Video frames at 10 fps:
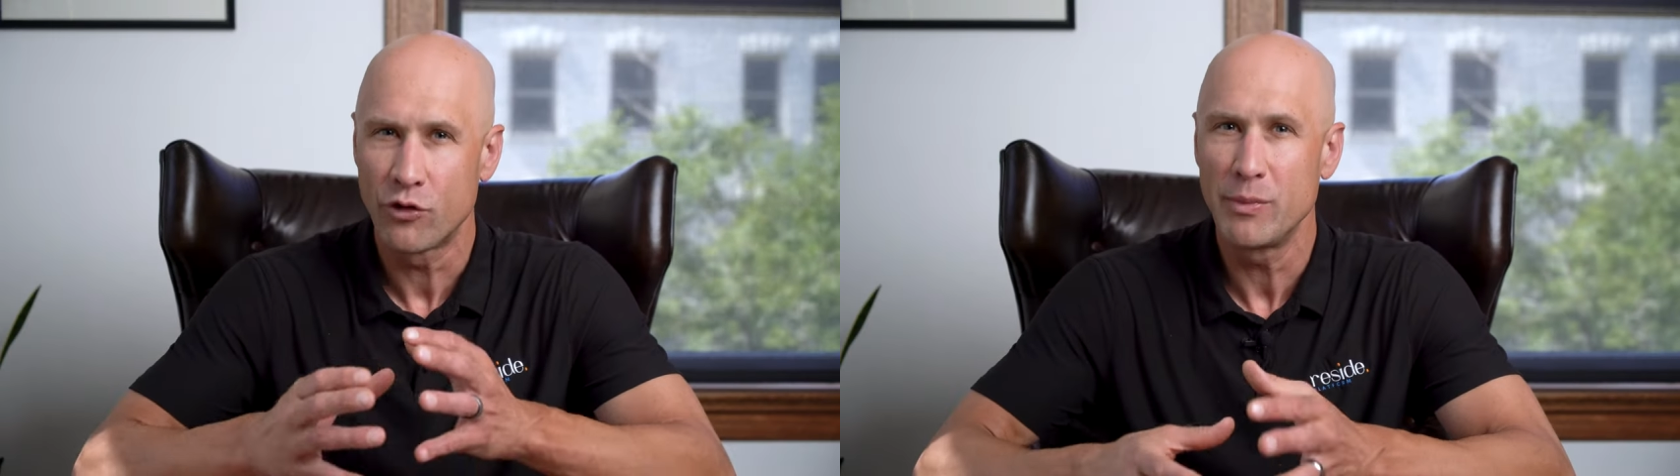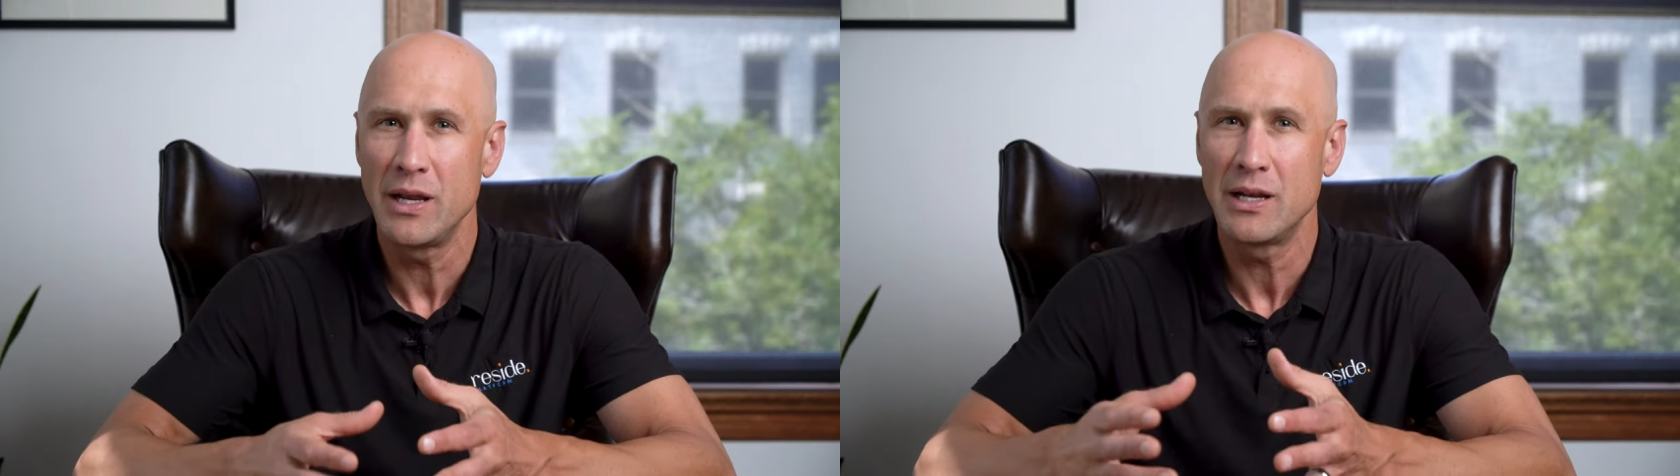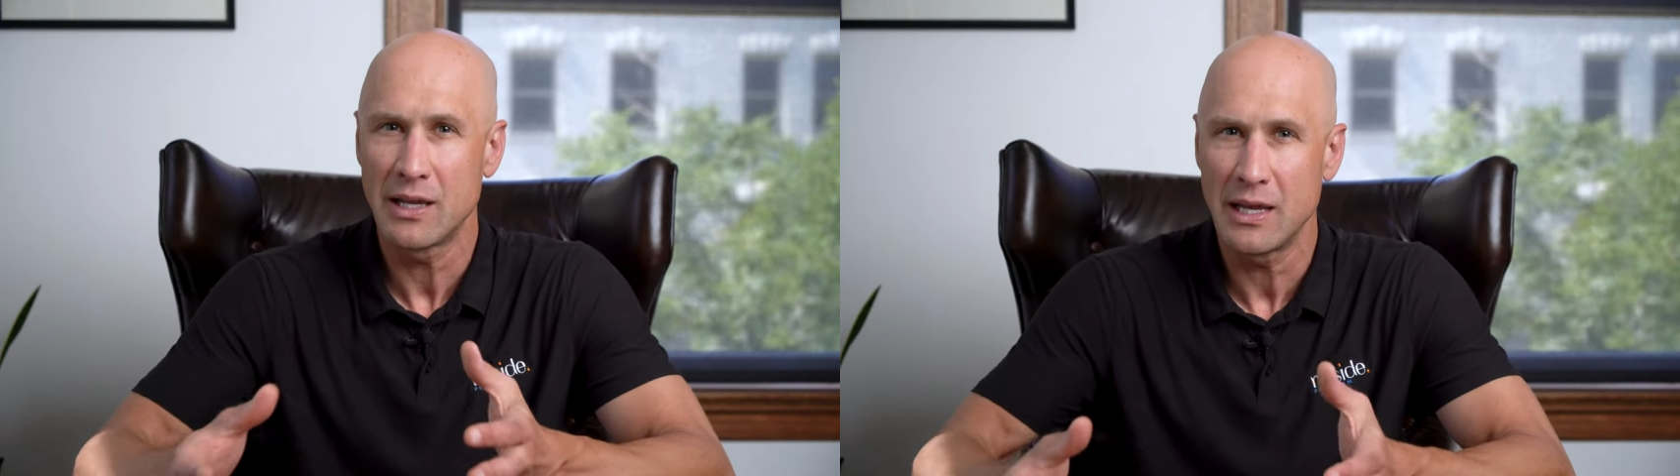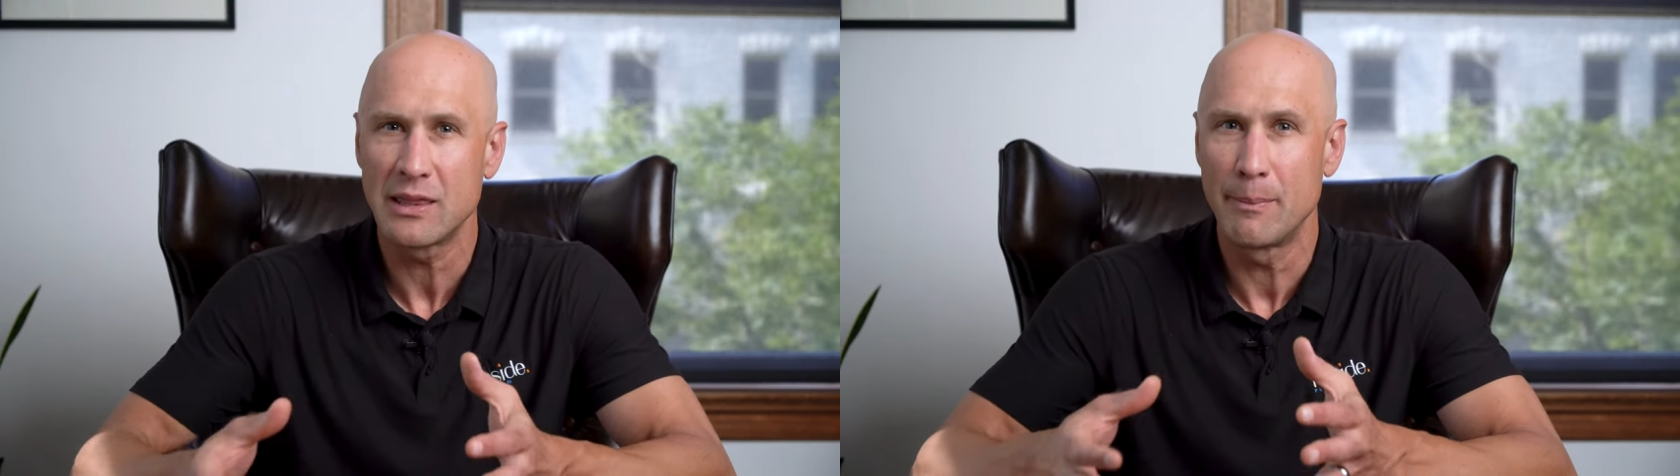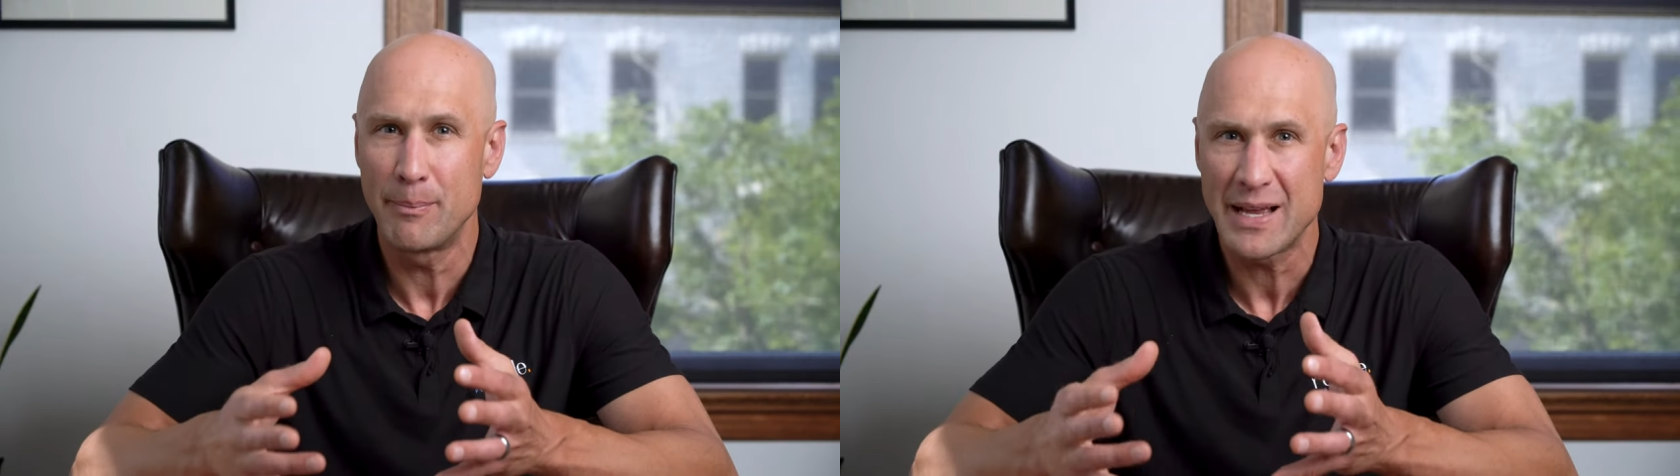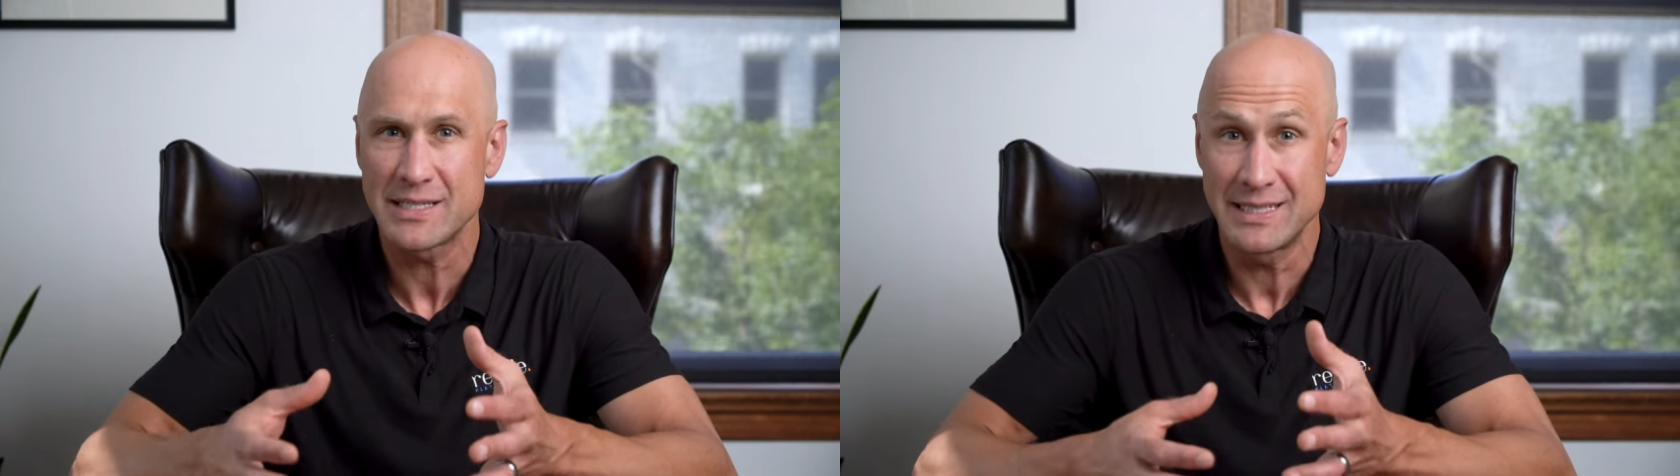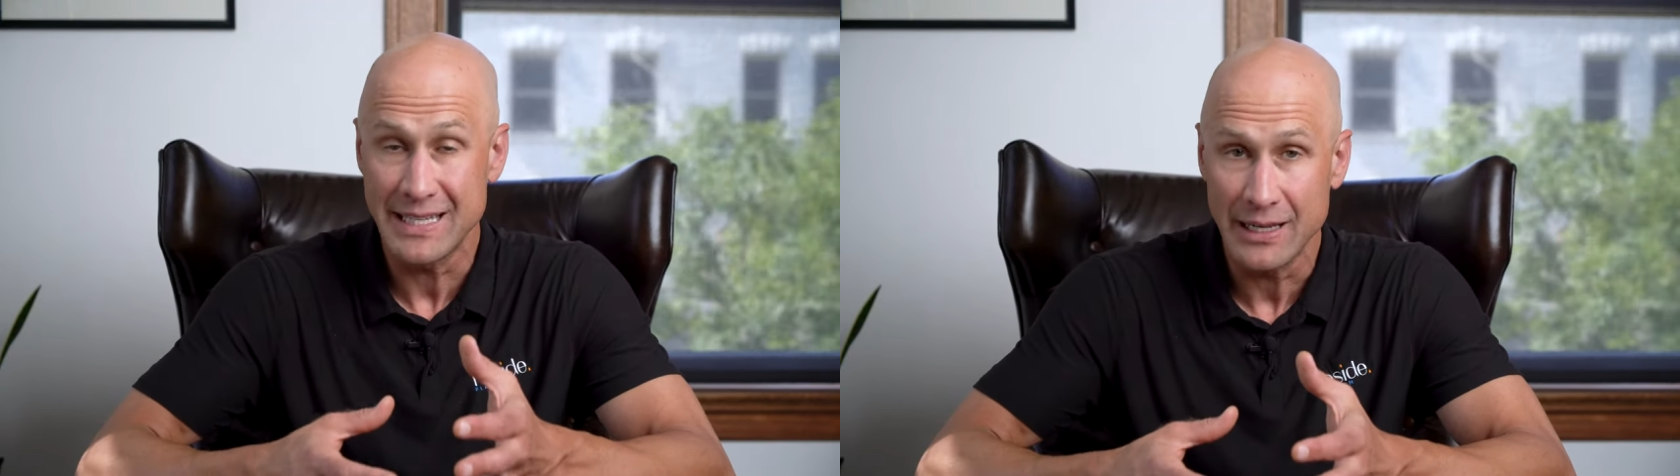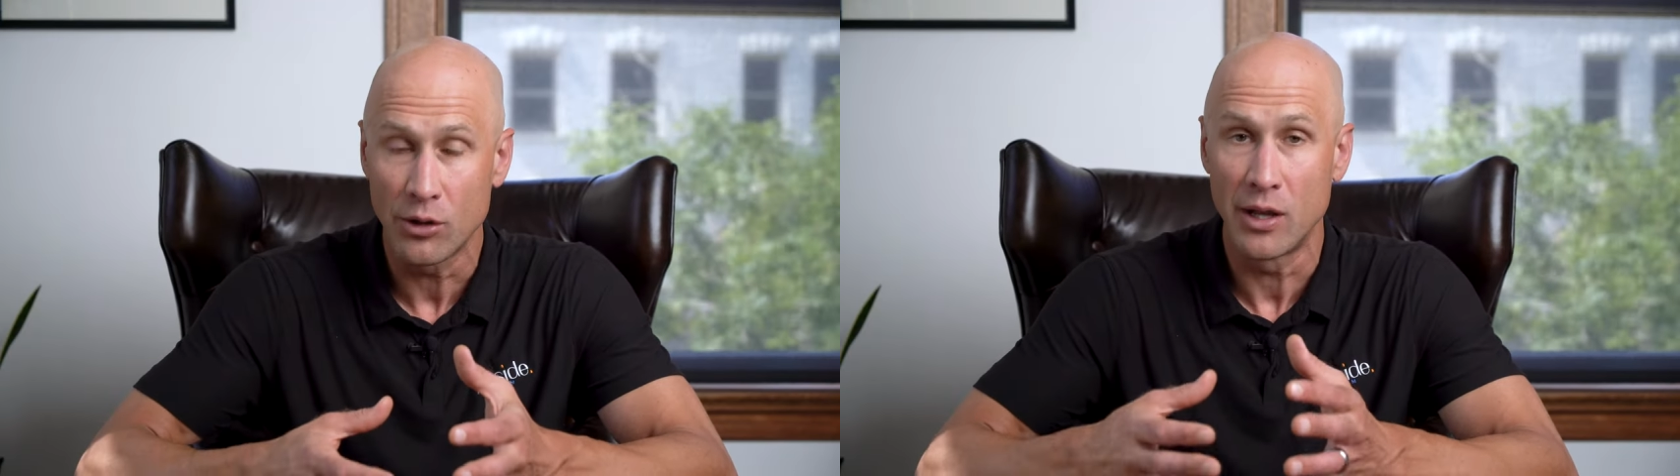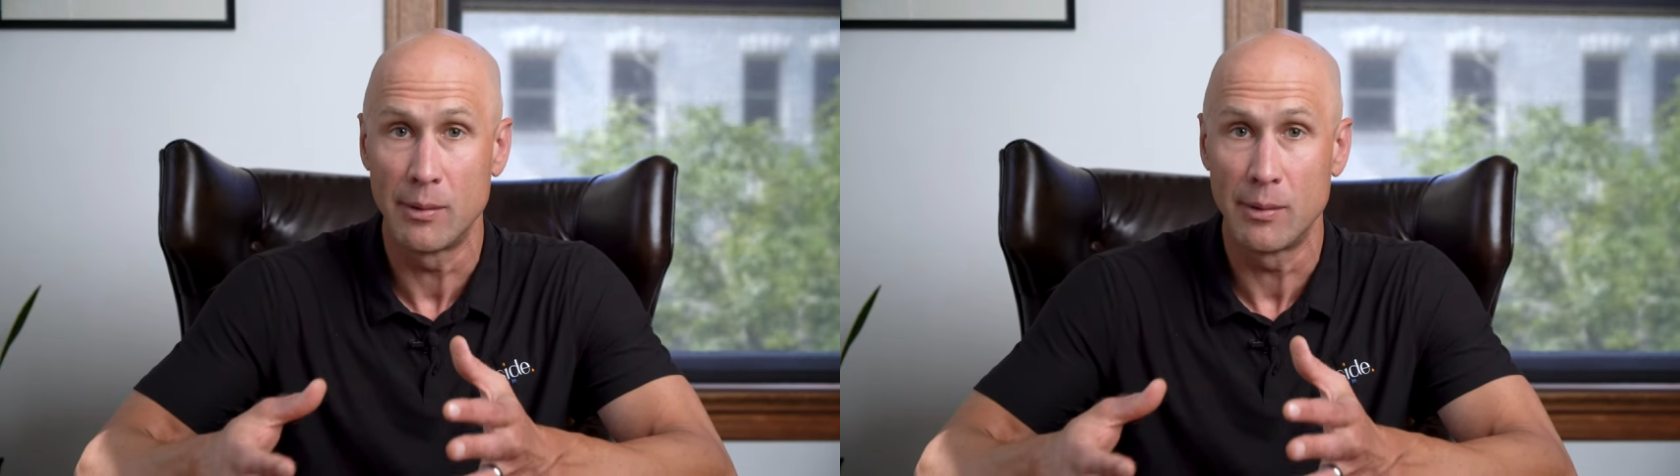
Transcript: for me to get the best deal on